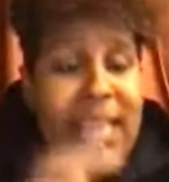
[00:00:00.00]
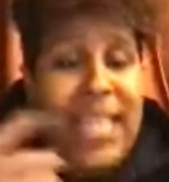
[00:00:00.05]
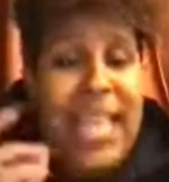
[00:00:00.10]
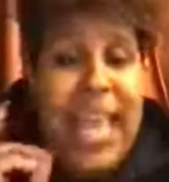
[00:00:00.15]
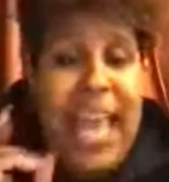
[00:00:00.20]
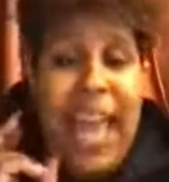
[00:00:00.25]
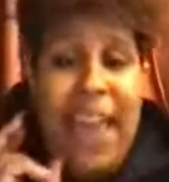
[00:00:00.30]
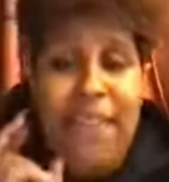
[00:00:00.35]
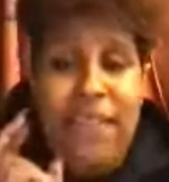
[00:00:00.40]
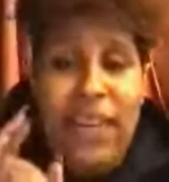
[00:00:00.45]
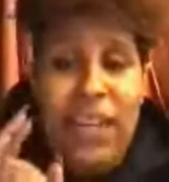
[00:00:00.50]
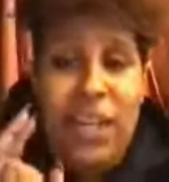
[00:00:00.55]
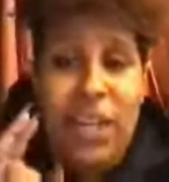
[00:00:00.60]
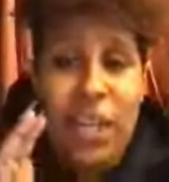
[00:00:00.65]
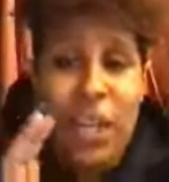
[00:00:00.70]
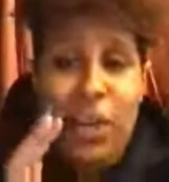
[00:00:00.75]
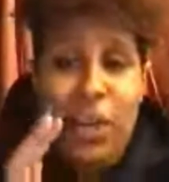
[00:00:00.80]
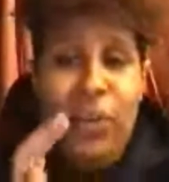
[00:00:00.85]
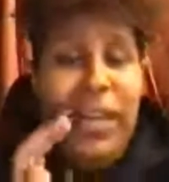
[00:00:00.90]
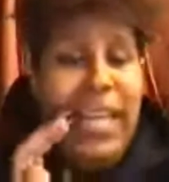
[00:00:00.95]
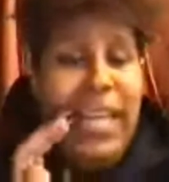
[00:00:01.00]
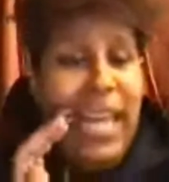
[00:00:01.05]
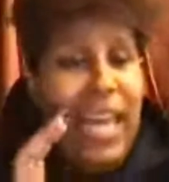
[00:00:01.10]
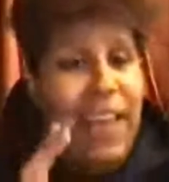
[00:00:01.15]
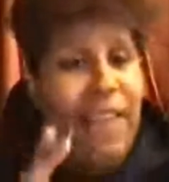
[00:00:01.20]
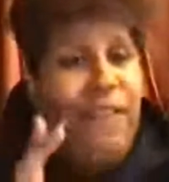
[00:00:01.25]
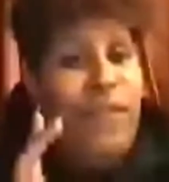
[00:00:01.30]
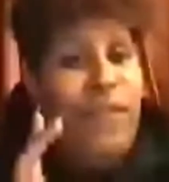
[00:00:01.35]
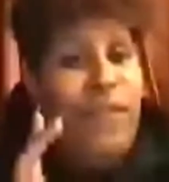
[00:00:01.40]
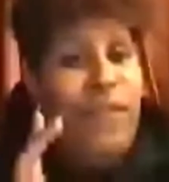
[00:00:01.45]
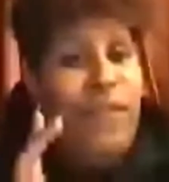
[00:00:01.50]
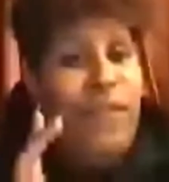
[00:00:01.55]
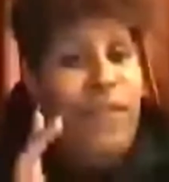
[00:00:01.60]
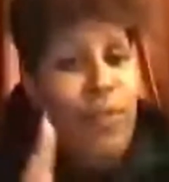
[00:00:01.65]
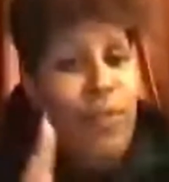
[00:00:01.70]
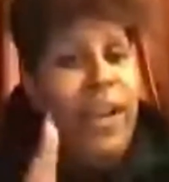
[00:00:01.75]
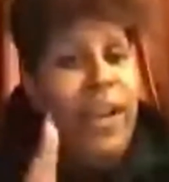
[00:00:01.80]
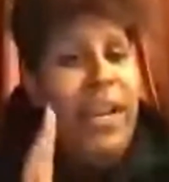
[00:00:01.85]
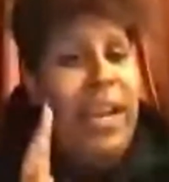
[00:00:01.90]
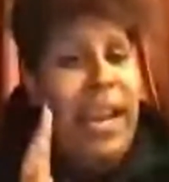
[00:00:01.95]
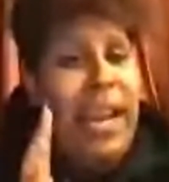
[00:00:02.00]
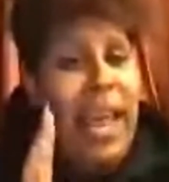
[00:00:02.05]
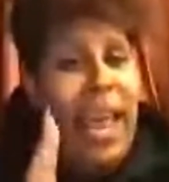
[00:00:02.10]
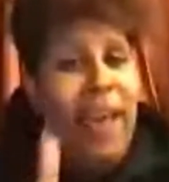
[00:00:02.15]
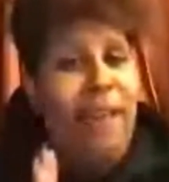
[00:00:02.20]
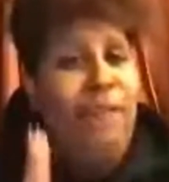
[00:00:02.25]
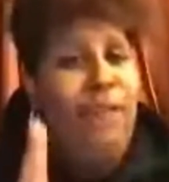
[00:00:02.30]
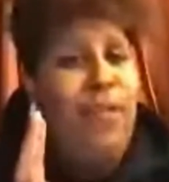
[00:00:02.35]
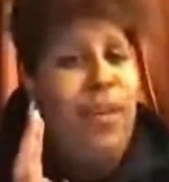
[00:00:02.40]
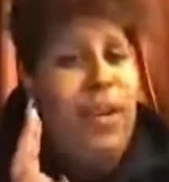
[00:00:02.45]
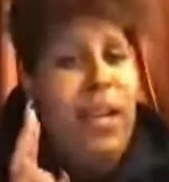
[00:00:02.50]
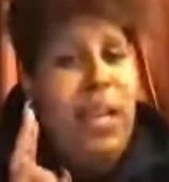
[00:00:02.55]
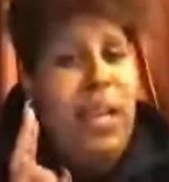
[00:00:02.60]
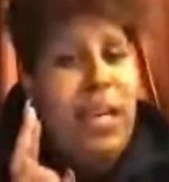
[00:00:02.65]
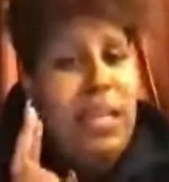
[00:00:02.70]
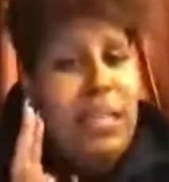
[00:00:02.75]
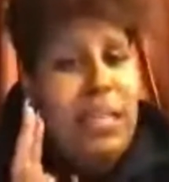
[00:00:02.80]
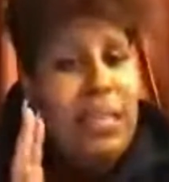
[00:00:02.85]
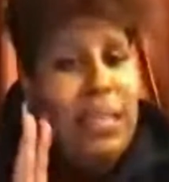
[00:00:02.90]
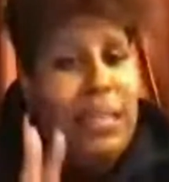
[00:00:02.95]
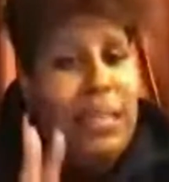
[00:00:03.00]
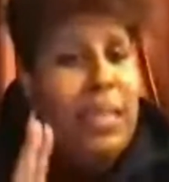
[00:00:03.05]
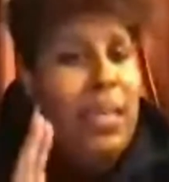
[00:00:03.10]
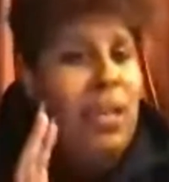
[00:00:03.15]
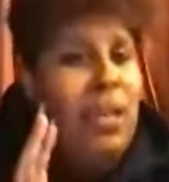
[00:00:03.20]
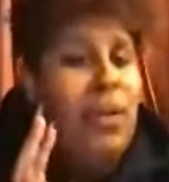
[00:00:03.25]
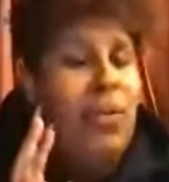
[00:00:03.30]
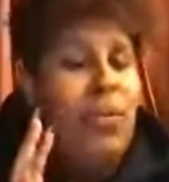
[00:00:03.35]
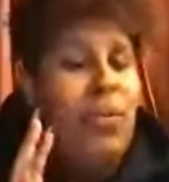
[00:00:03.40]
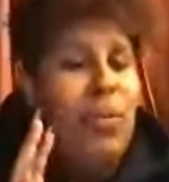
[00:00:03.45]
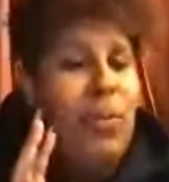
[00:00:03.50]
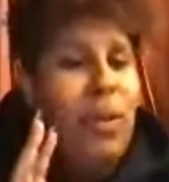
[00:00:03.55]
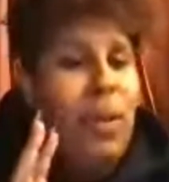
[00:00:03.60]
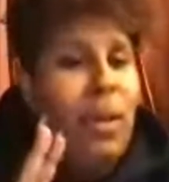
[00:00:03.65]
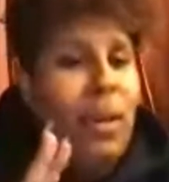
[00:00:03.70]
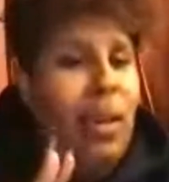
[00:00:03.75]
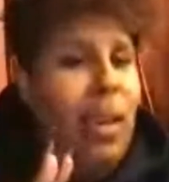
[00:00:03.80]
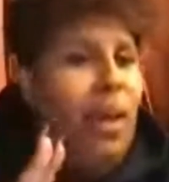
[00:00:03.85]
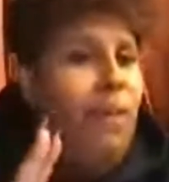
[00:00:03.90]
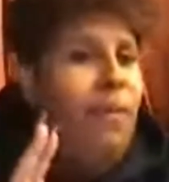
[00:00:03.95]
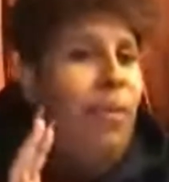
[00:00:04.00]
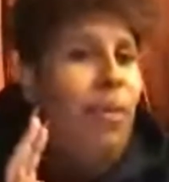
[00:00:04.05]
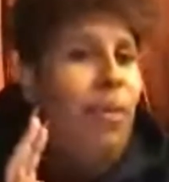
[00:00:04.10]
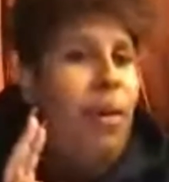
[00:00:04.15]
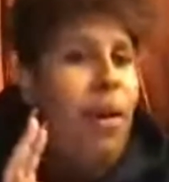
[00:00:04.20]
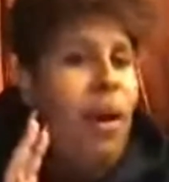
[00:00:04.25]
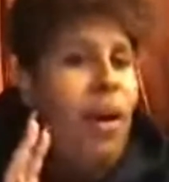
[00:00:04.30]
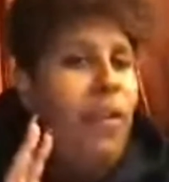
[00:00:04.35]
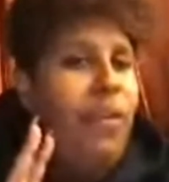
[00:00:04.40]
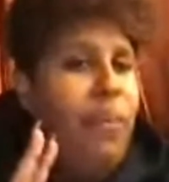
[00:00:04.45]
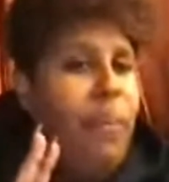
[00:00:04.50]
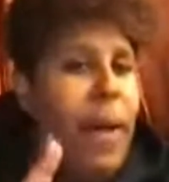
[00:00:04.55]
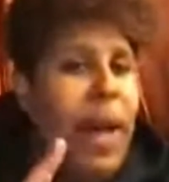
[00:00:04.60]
They have literally infiltrated every single level of